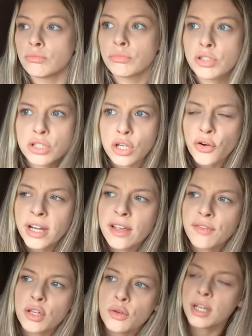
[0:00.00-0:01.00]
Sorry
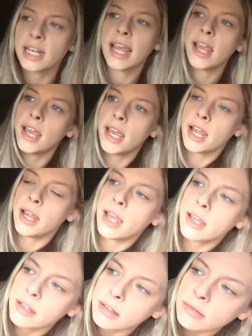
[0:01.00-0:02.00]
if you can hear
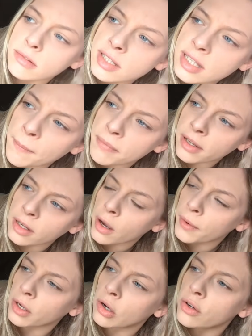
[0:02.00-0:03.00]
something
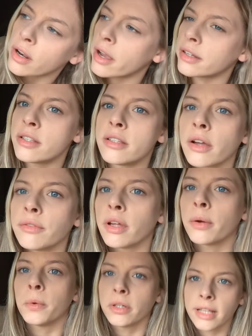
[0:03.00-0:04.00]
going on. I don't
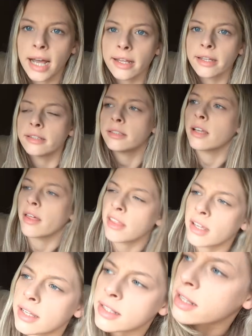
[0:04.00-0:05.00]
know what that is. I
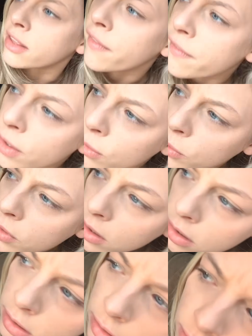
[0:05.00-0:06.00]
think it's in the field
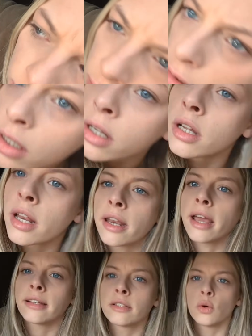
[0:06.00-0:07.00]

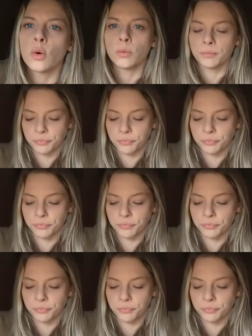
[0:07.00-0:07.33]
next door.